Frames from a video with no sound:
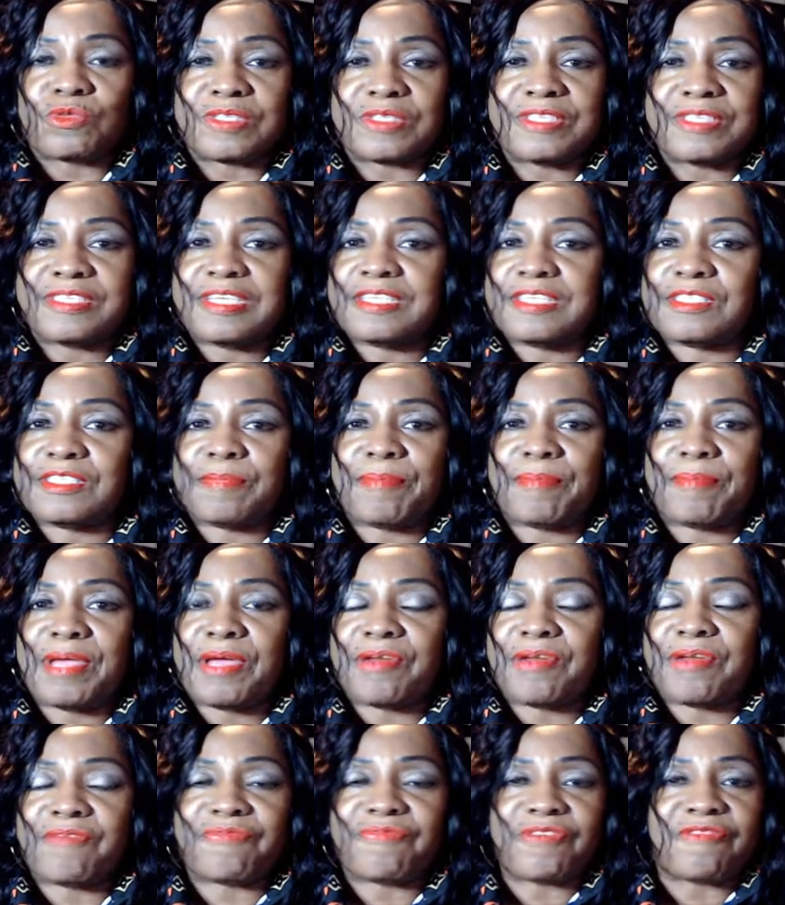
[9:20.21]
It doesn't
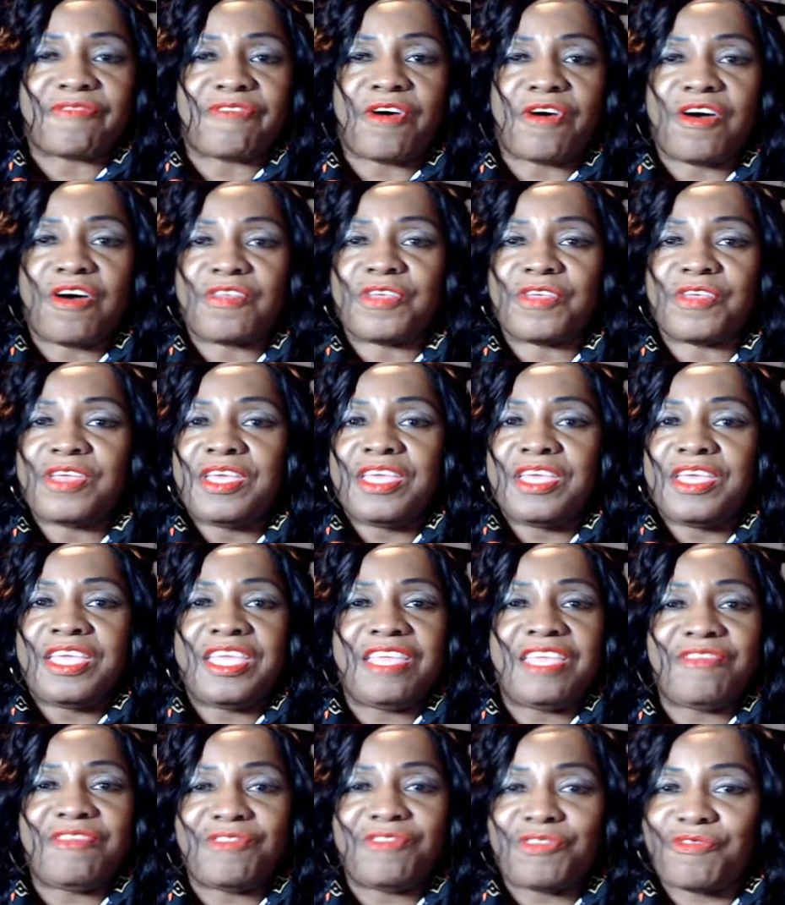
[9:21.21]
matter if the father,
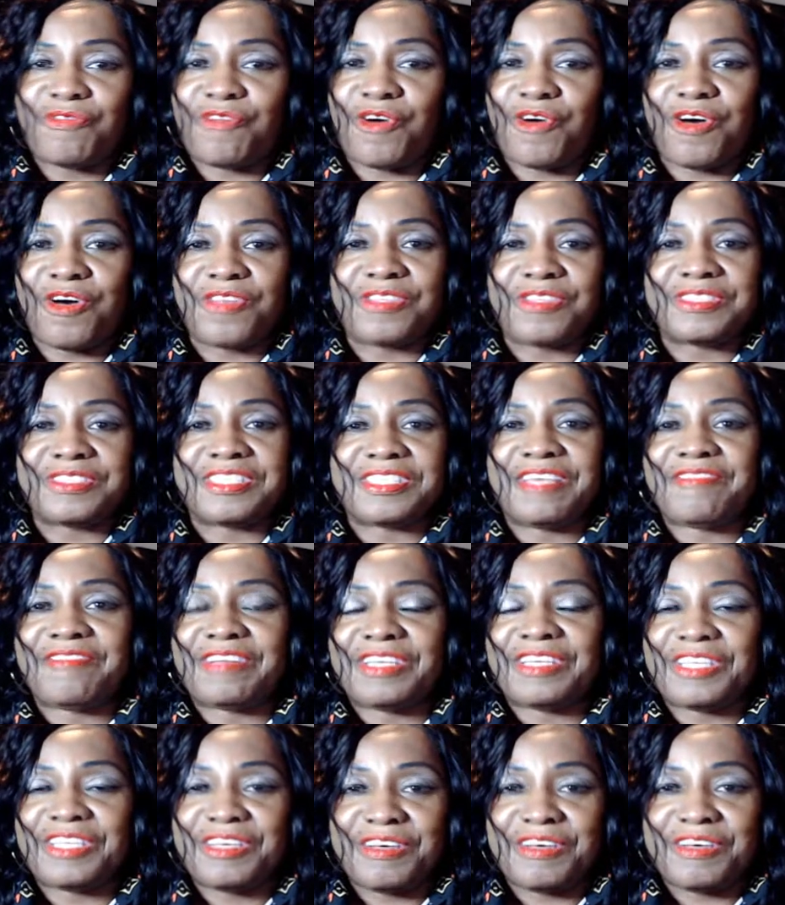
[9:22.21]
even the father is giving
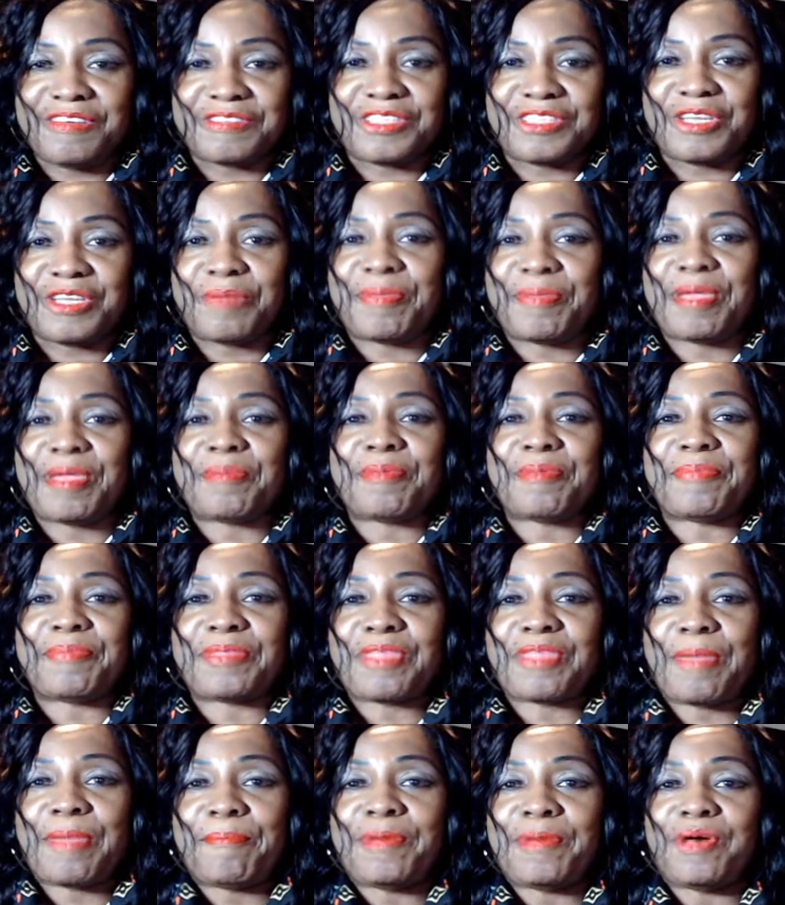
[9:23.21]
love to the baby, but
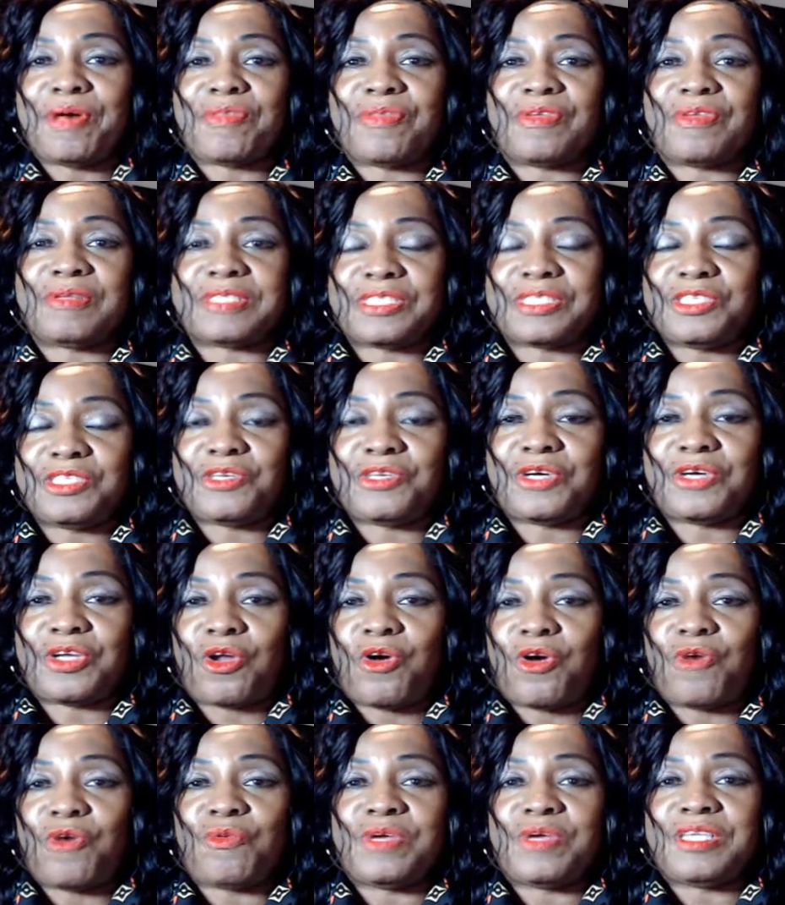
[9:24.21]
that mother is still going to
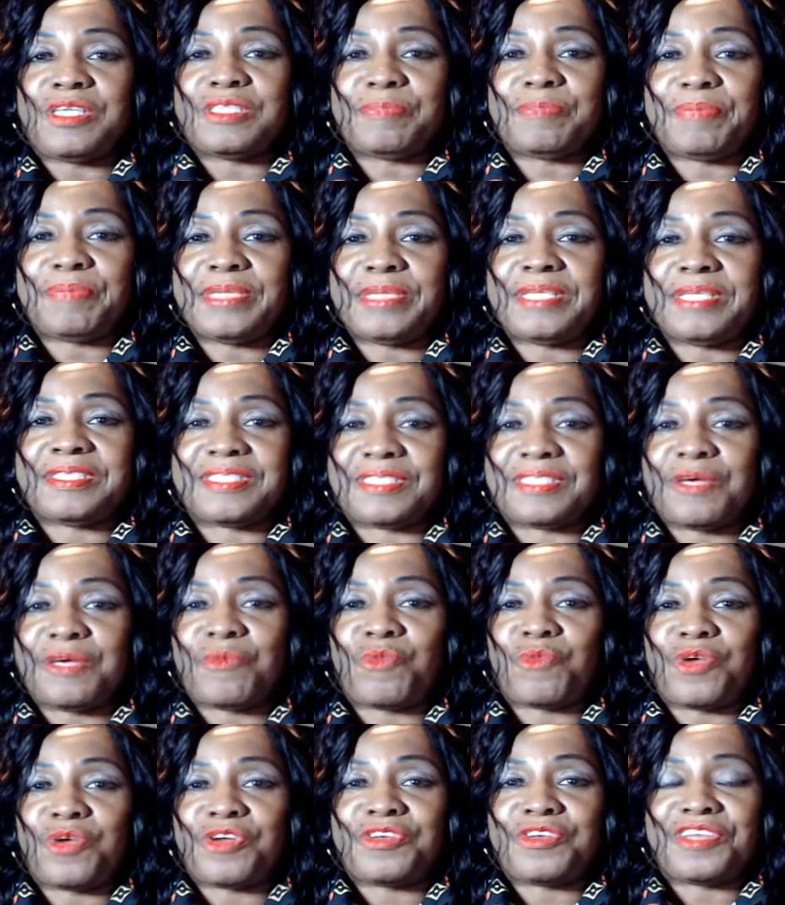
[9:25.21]
always be
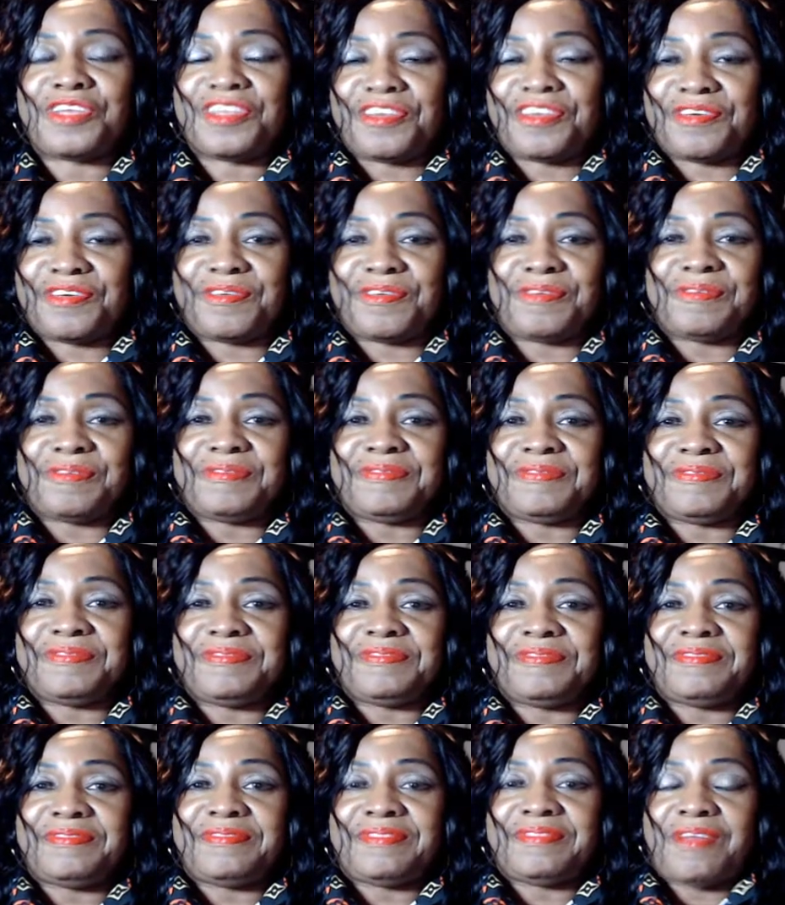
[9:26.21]
somewhere near.
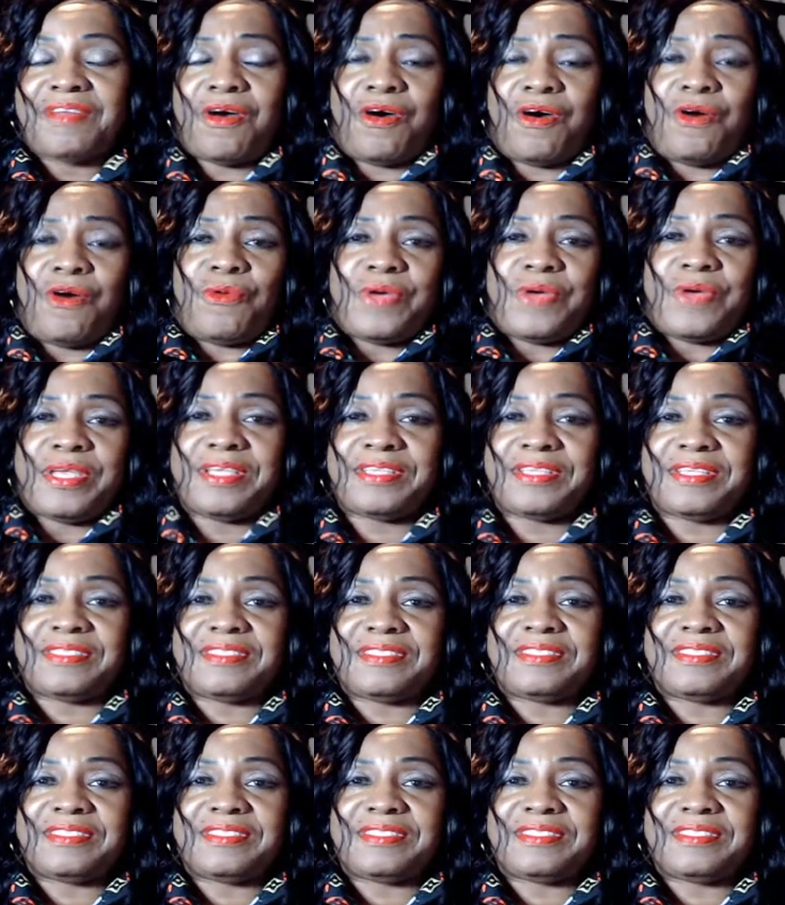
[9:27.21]
Always.